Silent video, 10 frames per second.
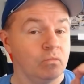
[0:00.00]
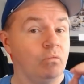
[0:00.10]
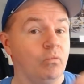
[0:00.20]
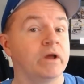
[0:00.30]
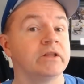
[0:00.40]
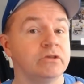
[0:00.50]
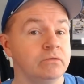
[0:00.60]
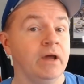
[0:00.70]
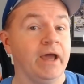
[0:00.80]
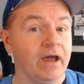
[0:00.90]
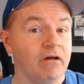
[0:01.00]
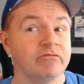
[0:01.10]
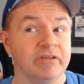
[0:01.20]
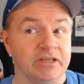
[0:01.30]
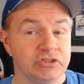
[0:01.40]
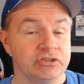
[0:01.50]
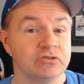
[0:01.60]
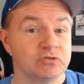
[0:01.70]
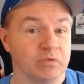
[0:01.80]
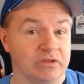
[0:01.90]
When you have
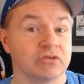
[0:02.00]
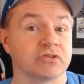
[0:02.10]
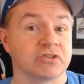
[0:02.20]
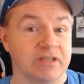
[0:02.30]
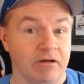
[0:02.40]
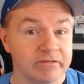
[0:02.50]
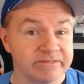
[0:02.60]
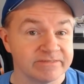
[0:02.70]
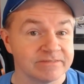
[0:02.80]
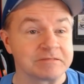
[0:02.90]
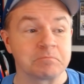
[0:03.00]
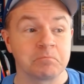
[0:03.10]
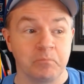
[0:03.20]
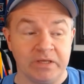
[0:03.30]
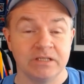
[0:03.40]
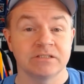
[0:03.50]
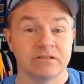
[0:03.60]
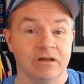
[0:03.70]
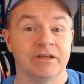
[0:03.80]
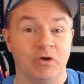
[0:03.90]
issues with yourself, being
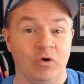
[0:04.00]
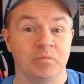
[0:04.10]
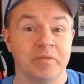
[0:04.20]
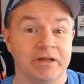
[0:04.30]
stuck at home by